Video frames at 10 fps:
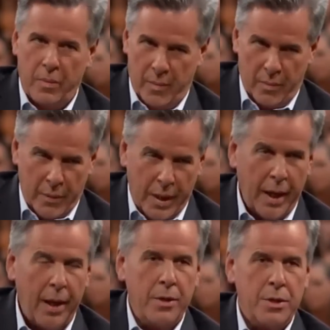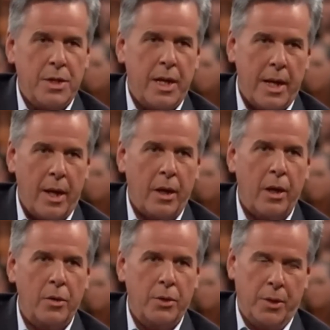But I understand how
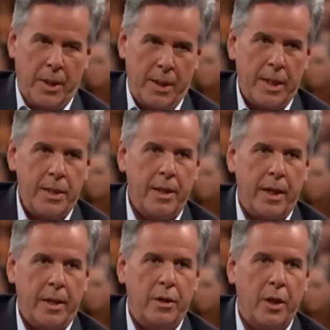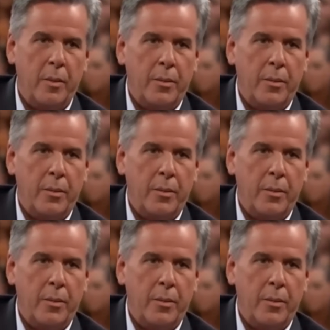close you can get to that dump.